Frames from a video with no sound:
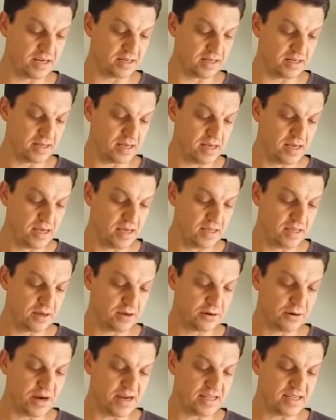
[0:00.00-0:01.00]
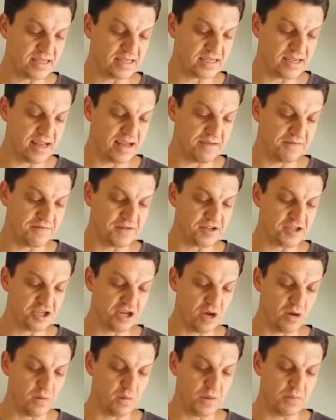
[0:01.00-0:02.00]
it the greatest love is
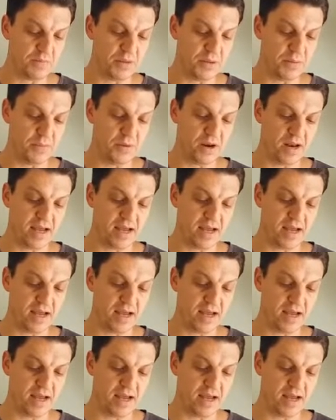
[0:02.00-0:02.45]
shown when people